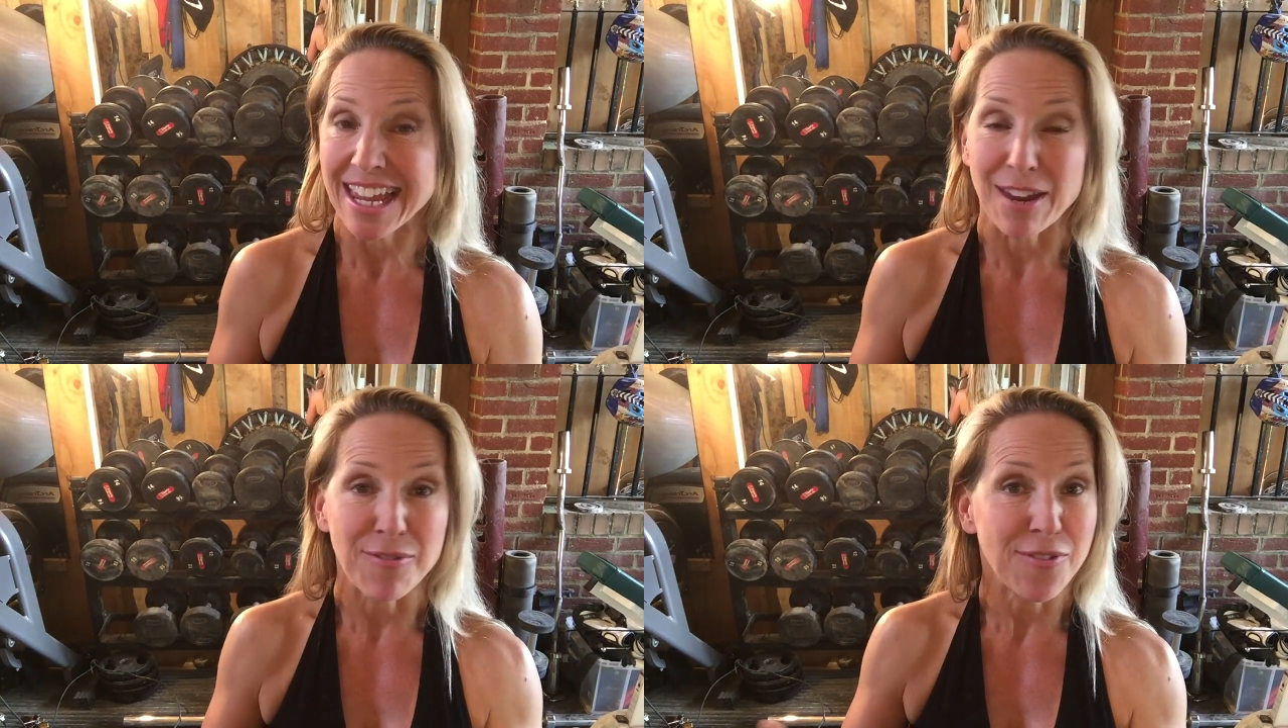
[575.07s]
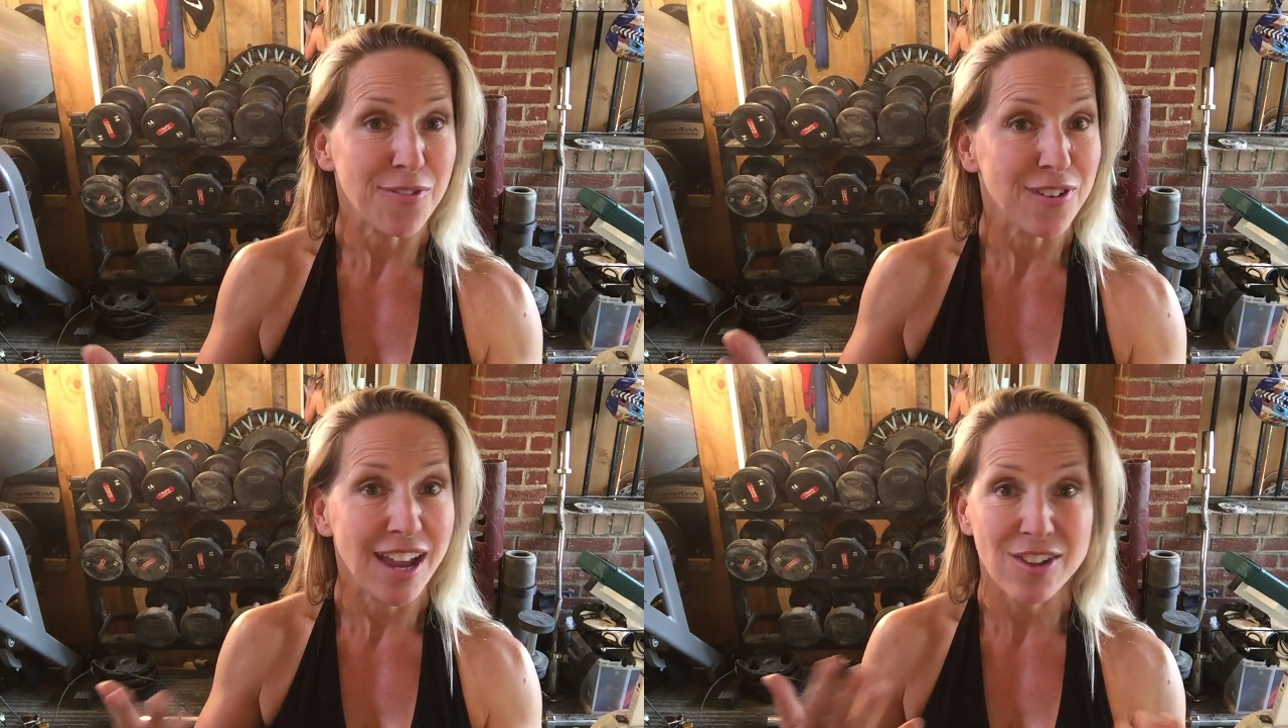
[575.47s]
It
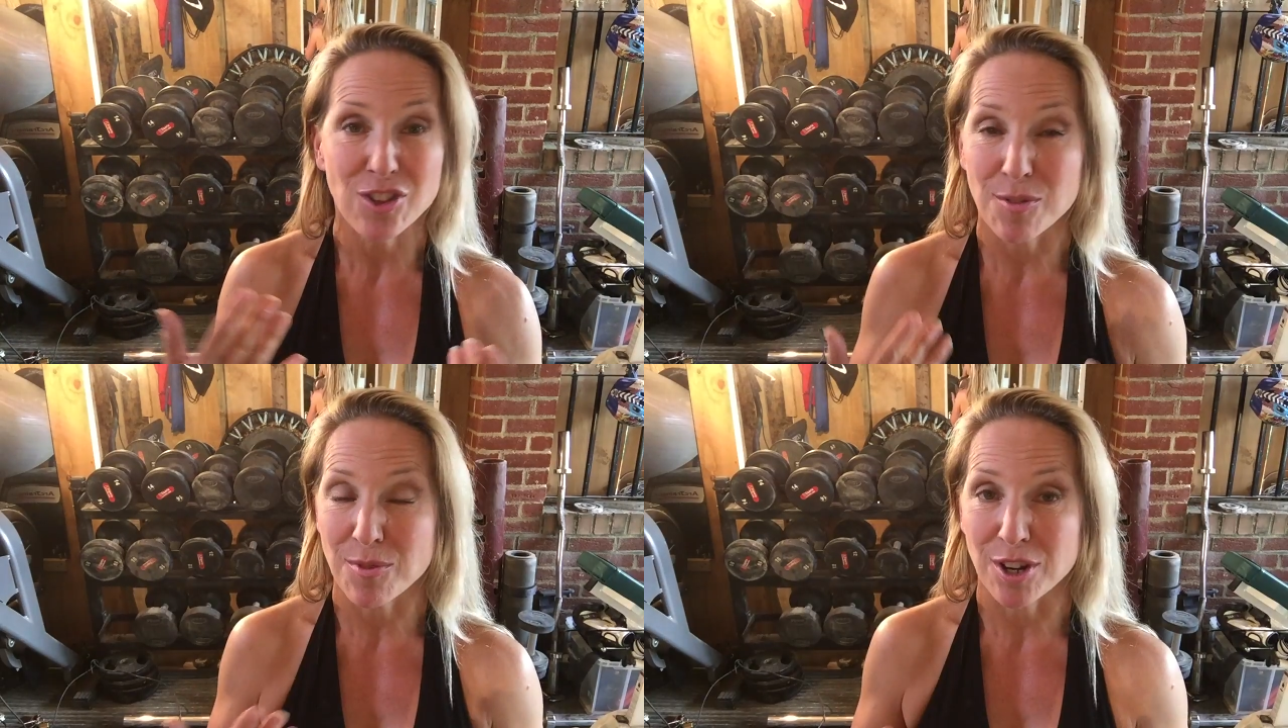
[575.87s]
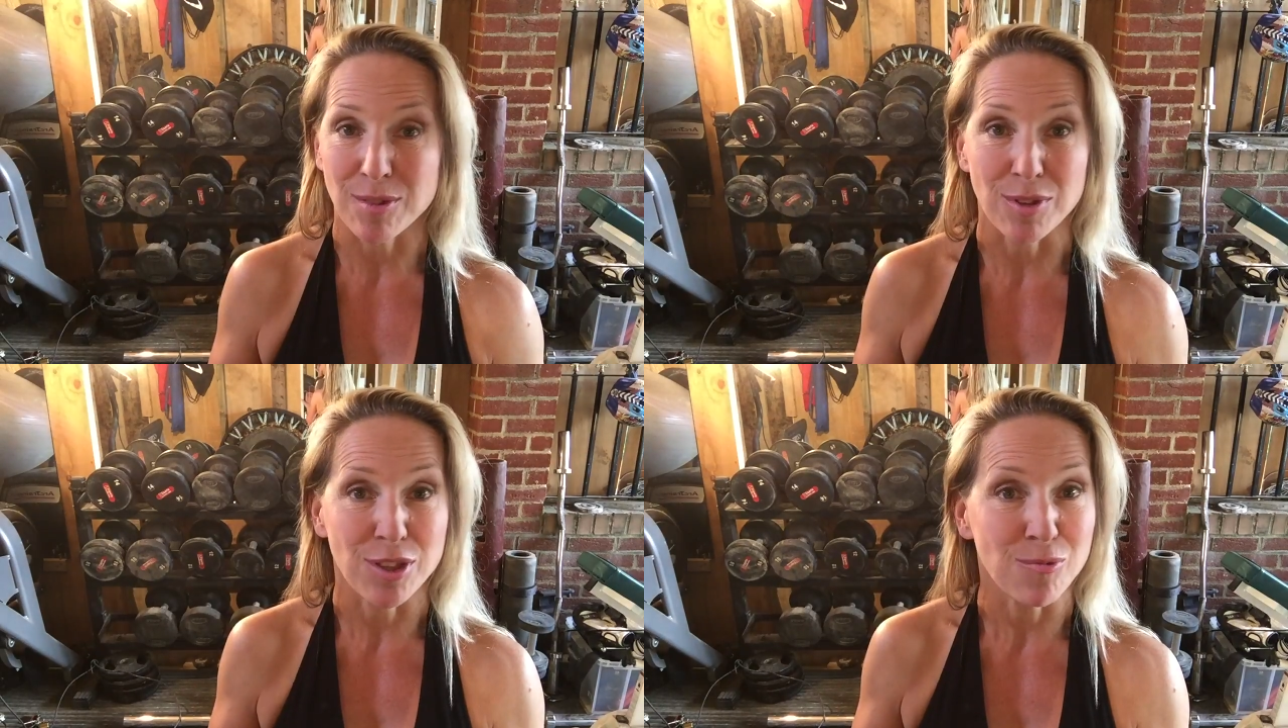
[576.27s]
floods your
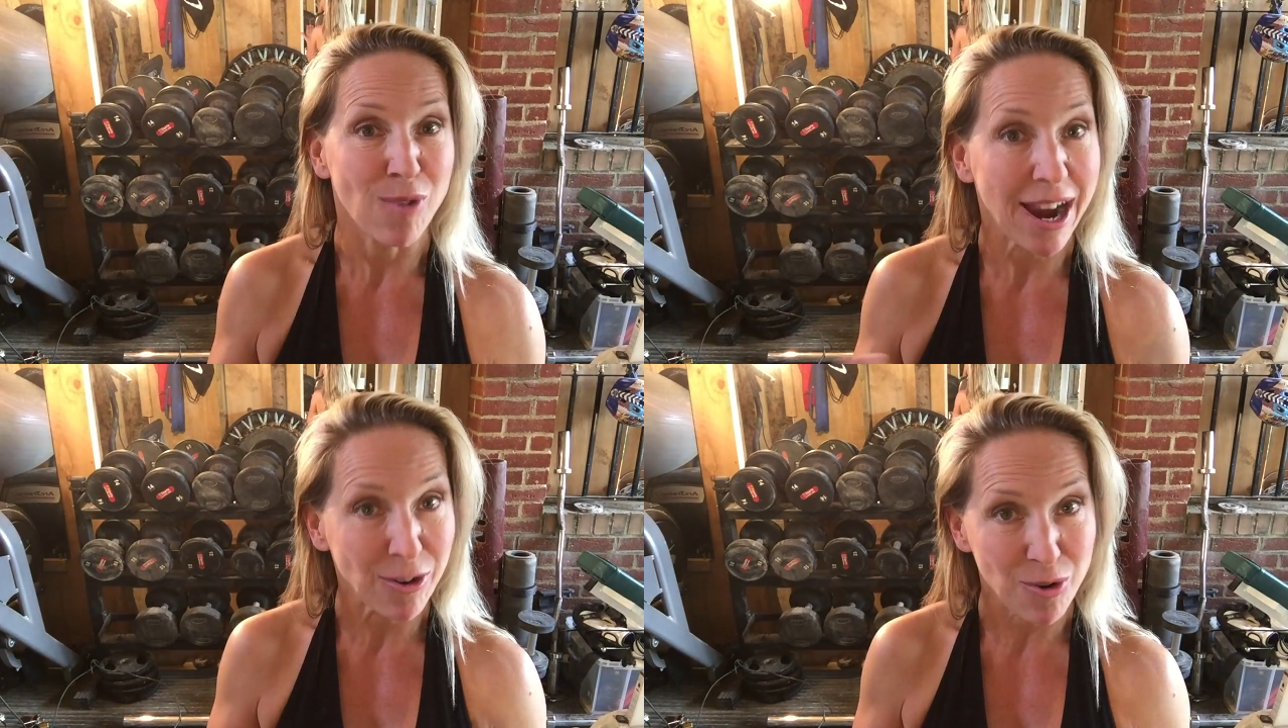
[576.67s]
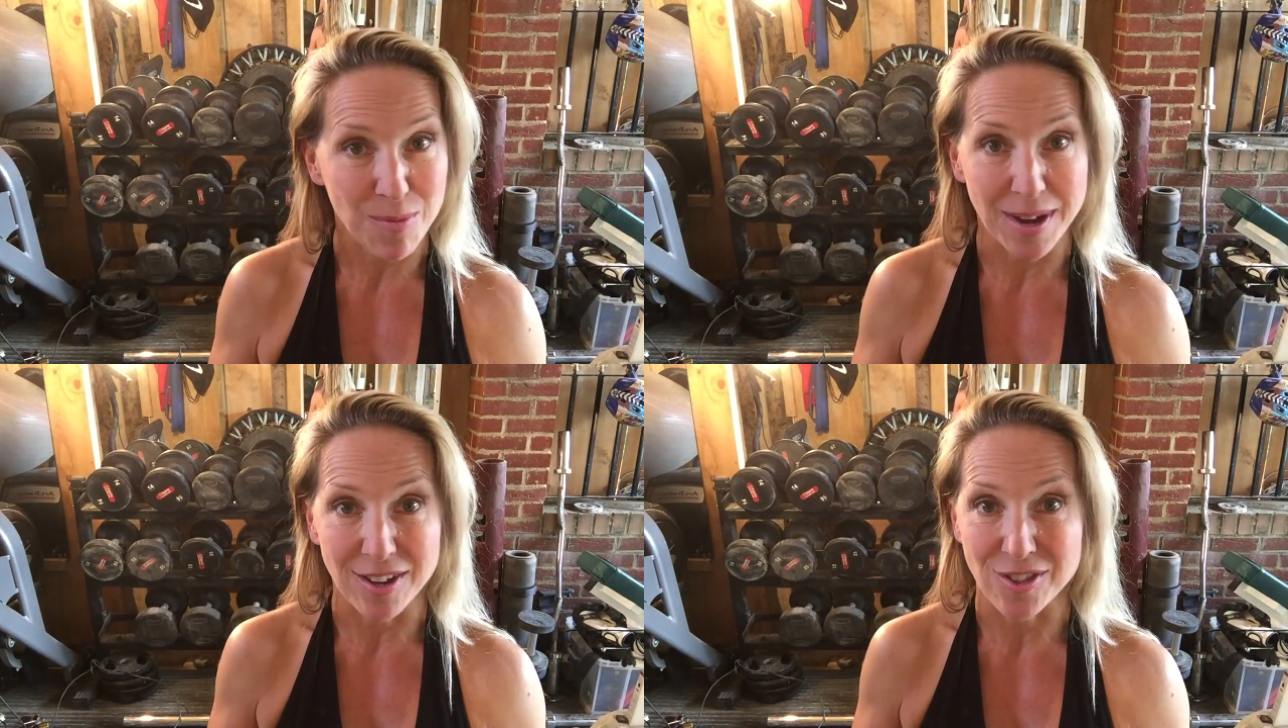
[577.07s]
body with the right
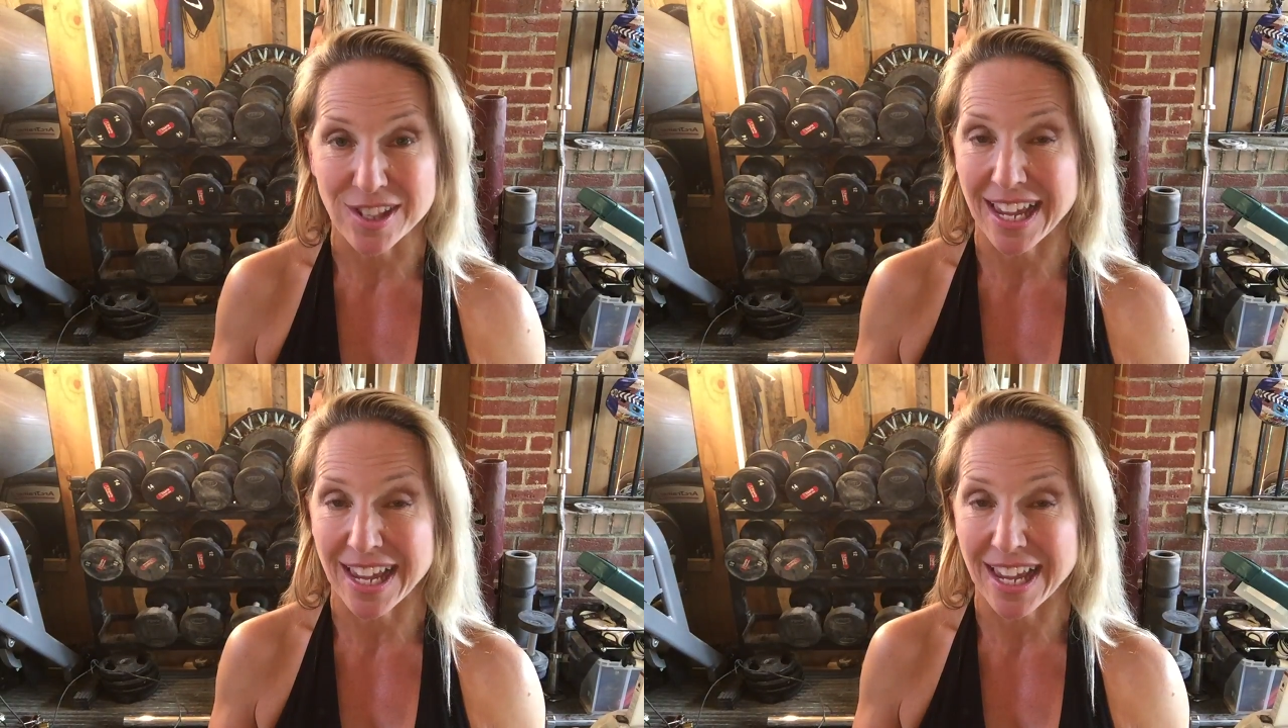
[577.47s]
hormones,